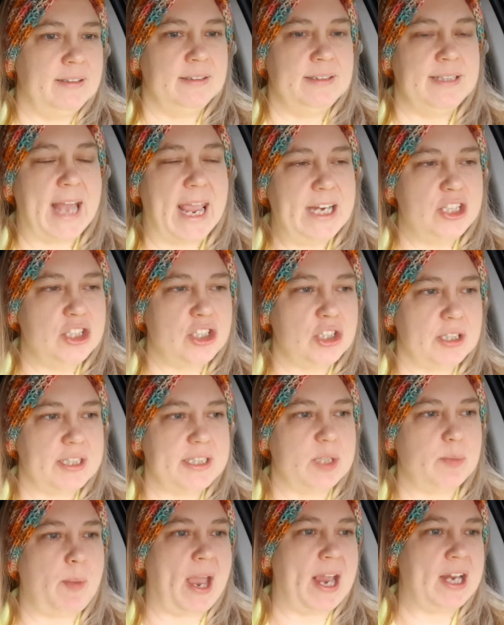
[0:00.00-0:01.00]
Nature
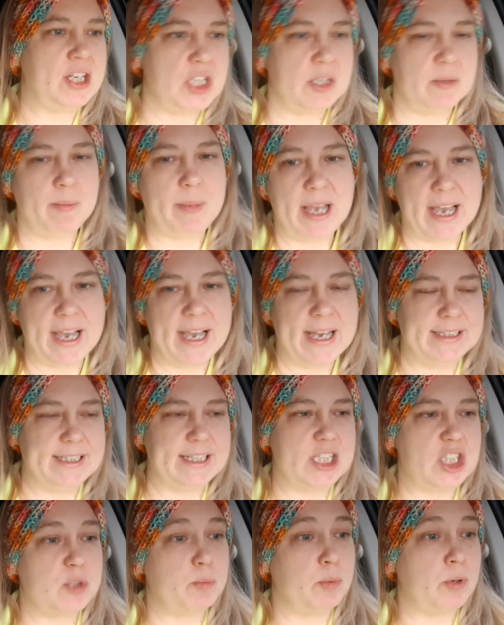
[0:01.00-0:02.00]
is a passion of mine.
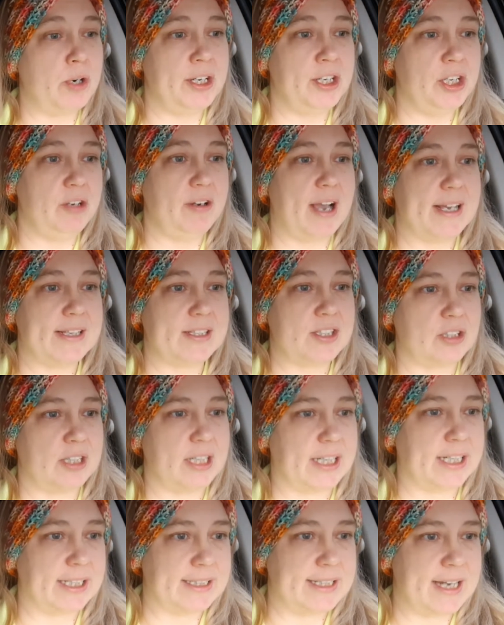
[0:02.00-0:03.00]
This spring, you guys are going
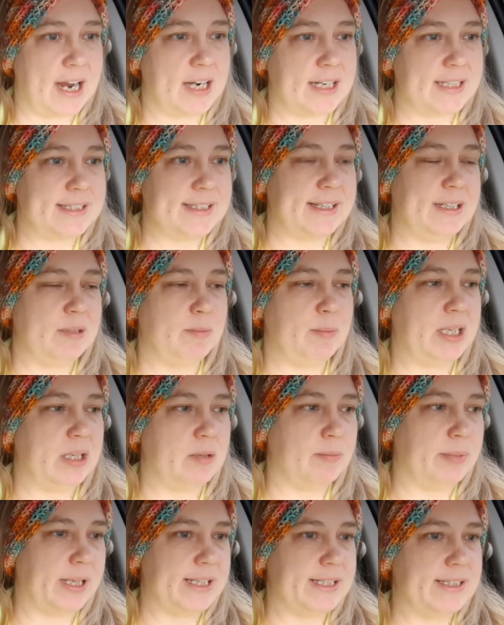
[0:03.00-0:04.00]
to get tired of seeing me
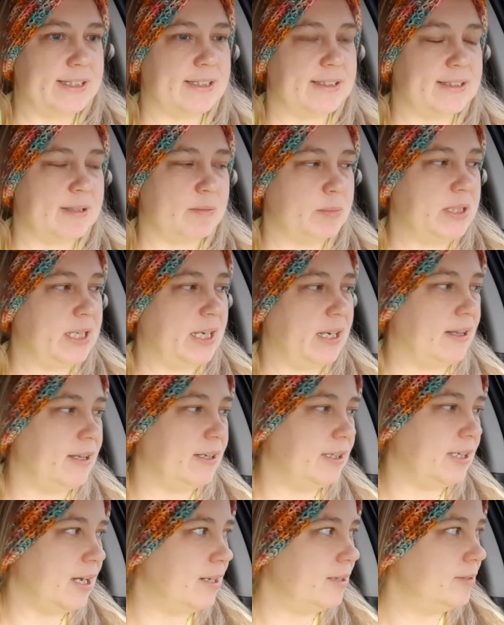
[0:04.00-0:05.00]
in places, I'm
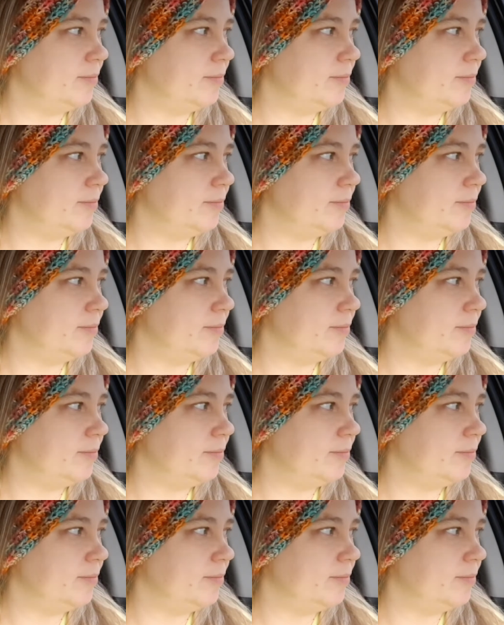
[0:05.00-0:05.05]
telling you.